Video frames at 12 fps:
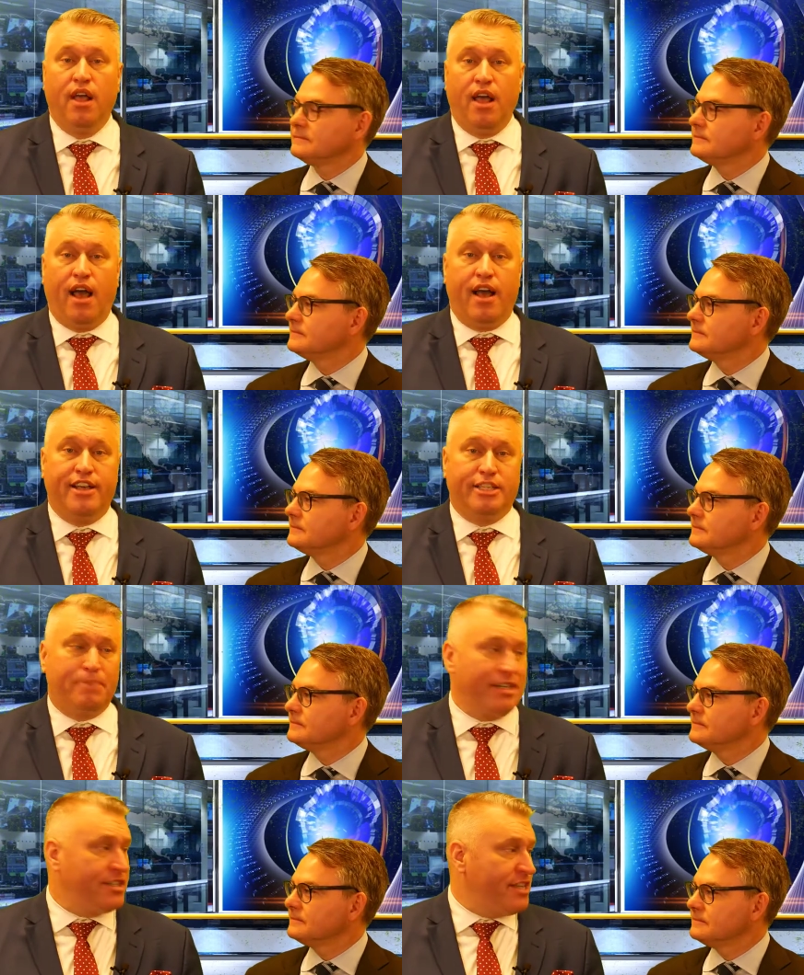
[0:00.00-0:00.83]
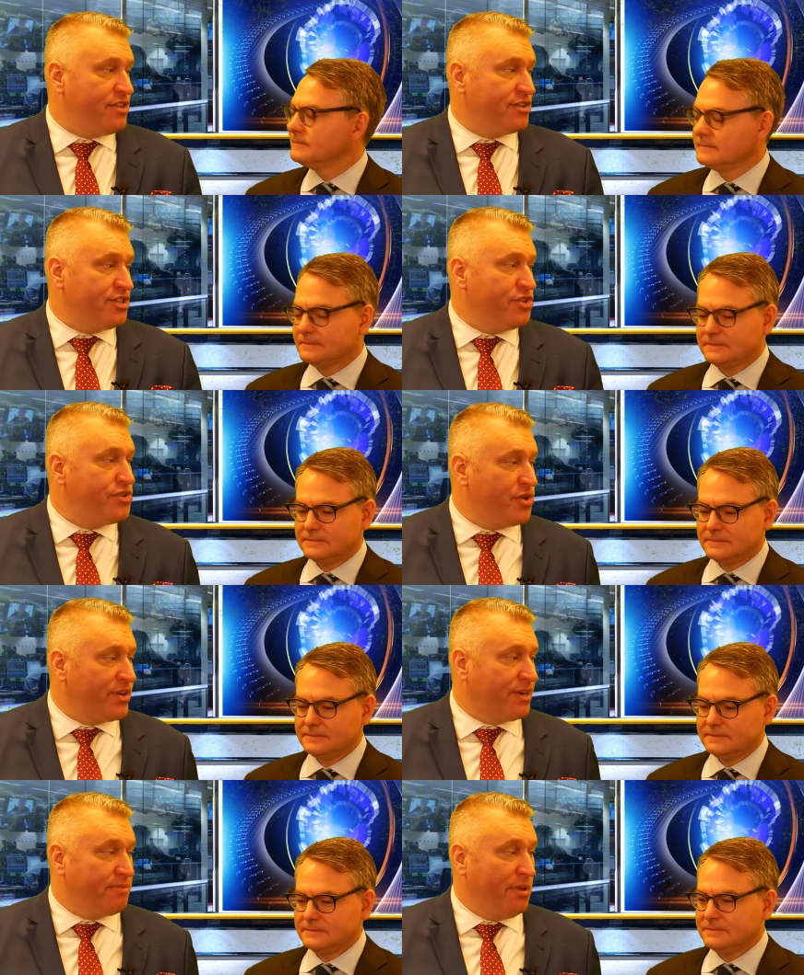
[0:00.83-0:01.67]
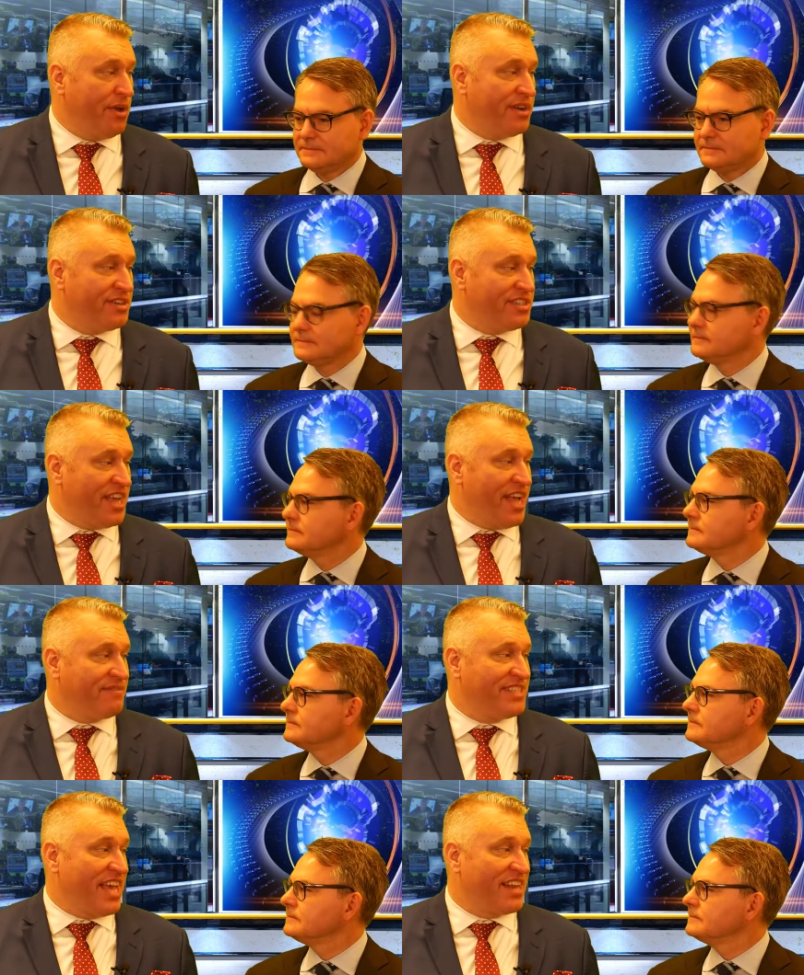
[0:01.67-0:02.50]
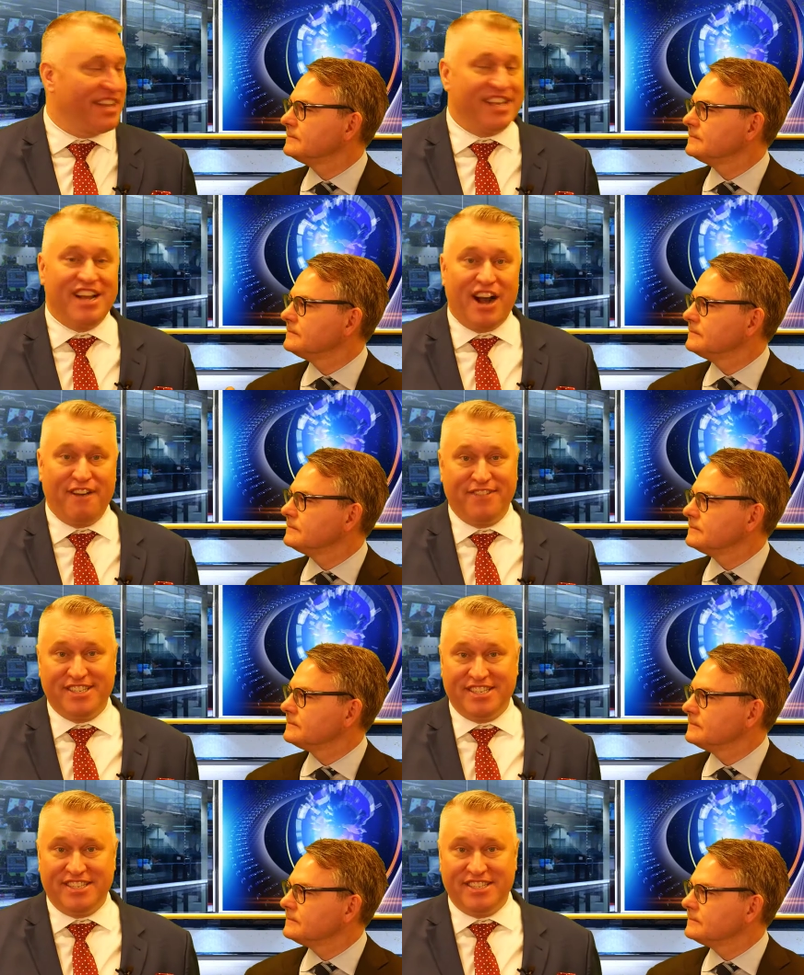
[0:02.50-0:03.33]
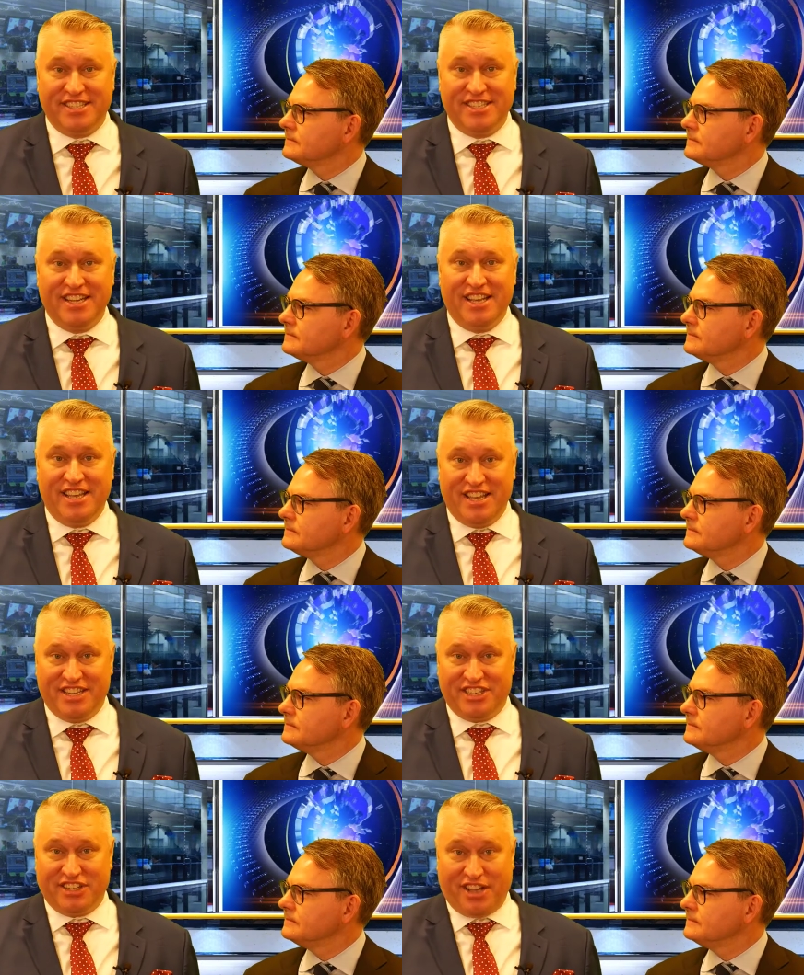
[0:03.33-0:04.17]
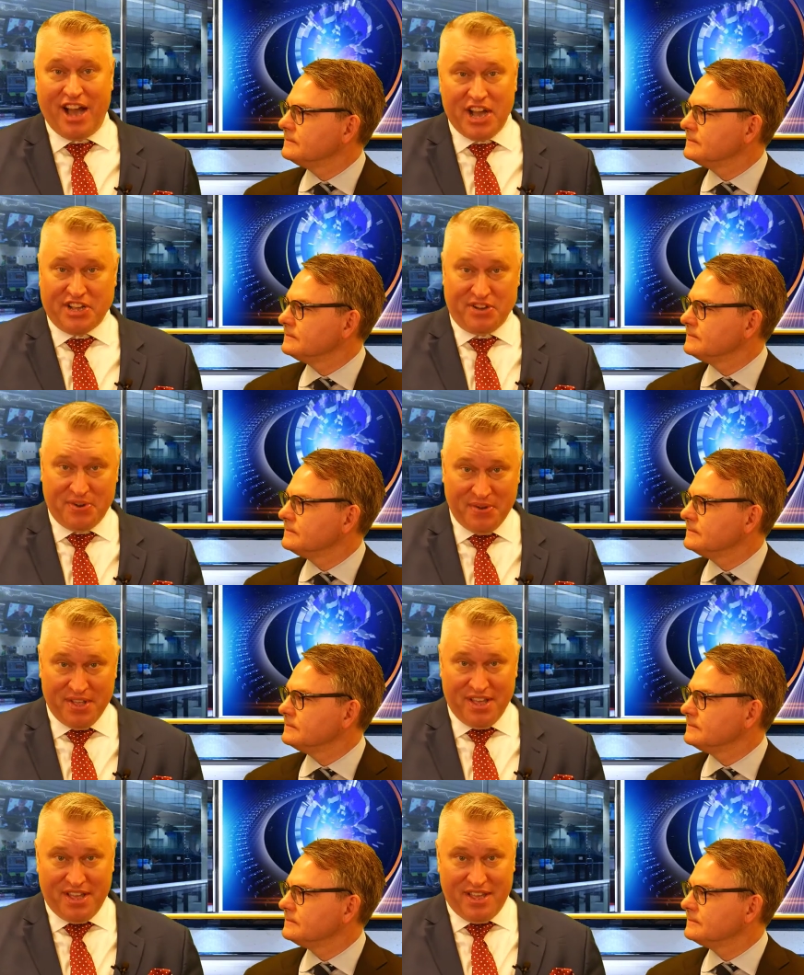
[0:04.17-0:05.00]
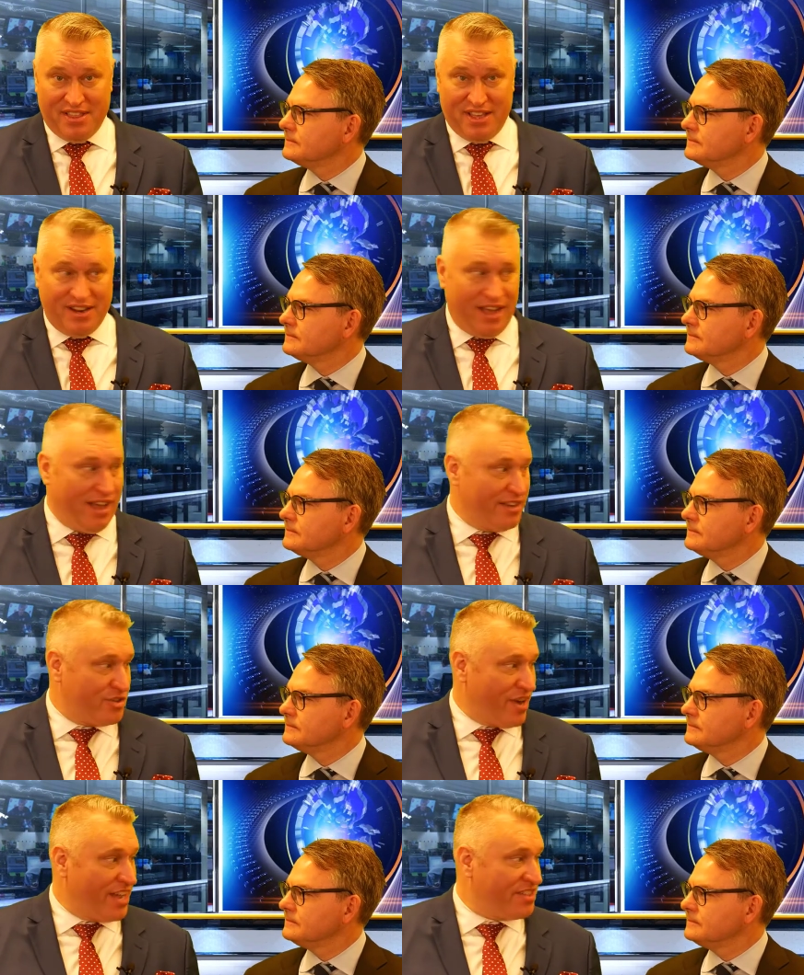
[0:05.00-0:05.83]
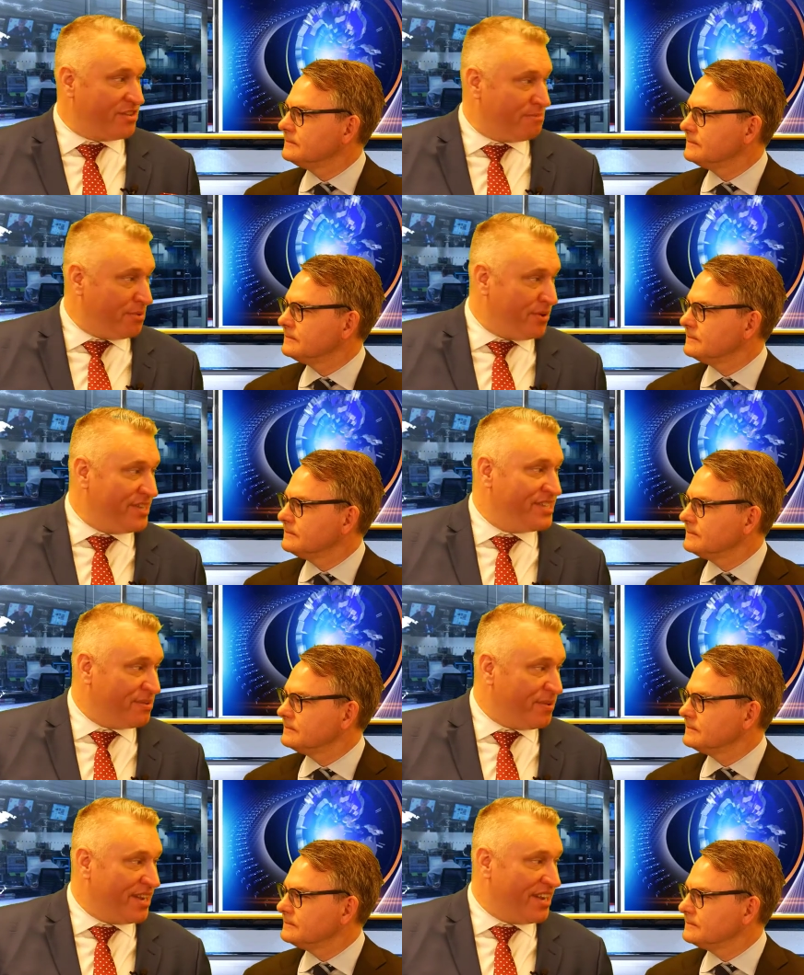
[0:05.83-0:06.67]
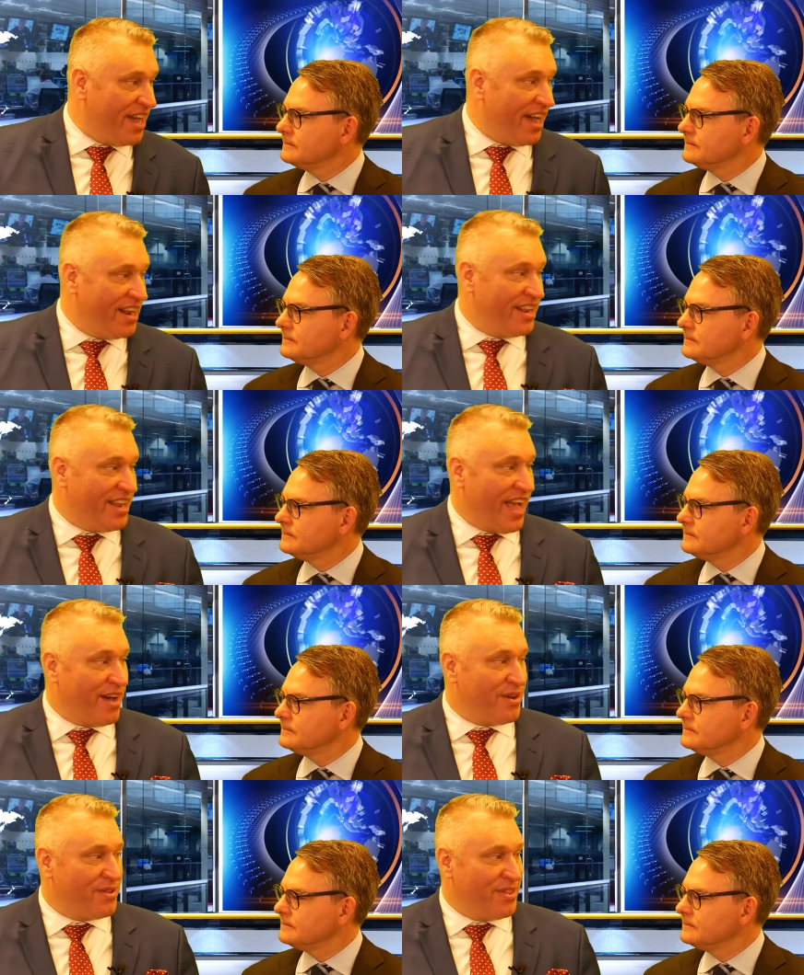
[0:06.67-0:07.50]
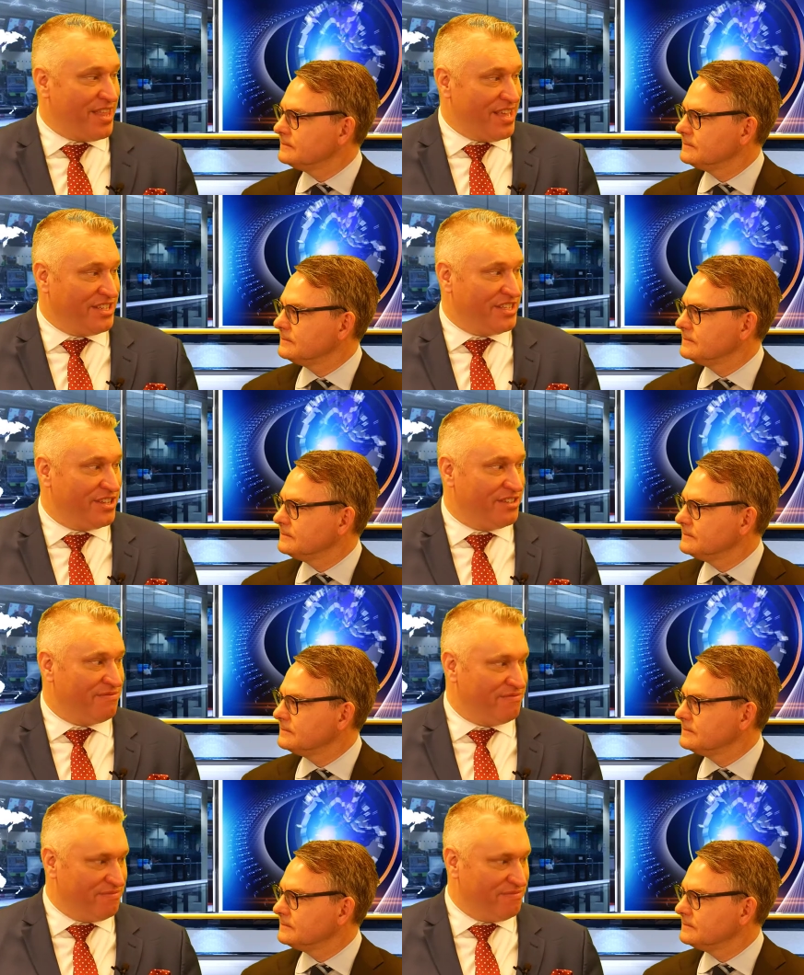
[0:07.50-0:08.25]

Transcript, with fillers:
Speaker 1: uh, especially those New York employers that have satellite offices in Chicago that uh, track their employees and whatnot, and how they should,